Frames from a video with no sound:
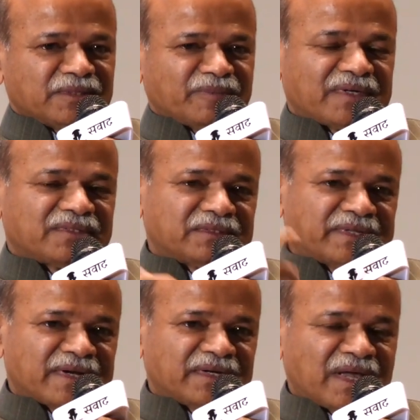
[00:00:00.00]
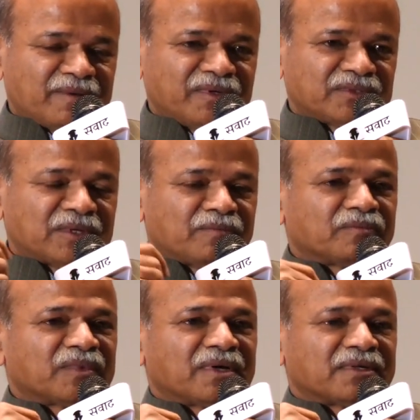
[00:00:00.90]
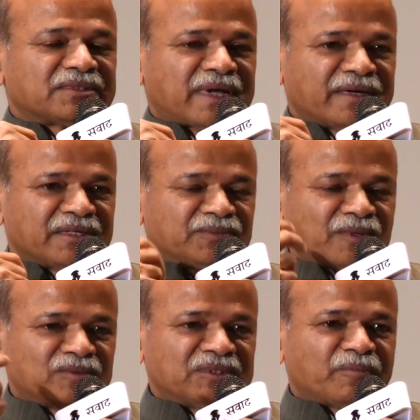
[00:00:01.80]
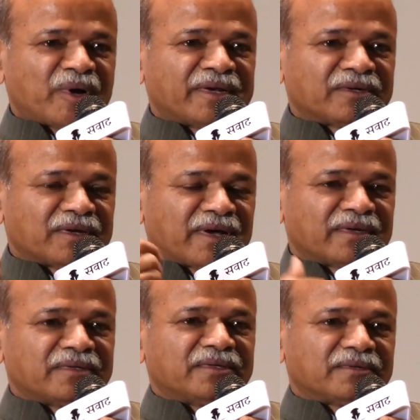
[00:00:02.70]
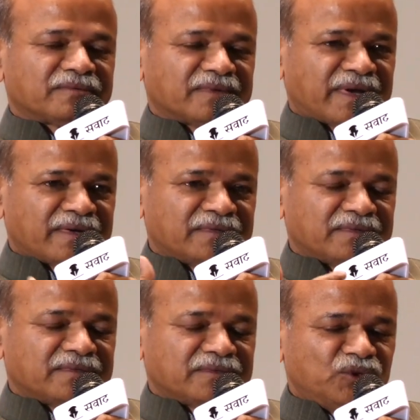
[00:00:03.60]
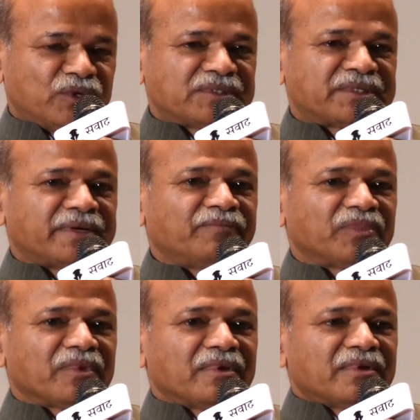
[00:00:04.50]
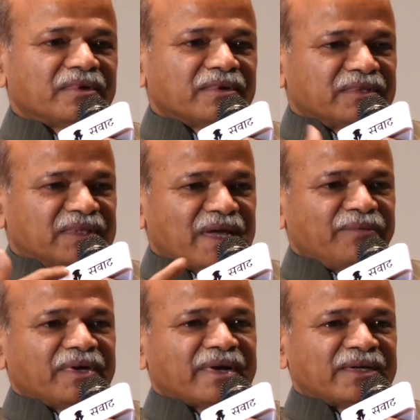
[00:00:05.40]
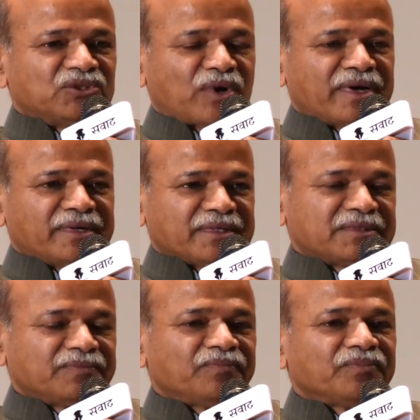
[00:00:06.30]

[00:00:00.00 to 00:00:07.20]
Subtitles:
In fact, that time, some scientists from Japan and USA, they had joined us.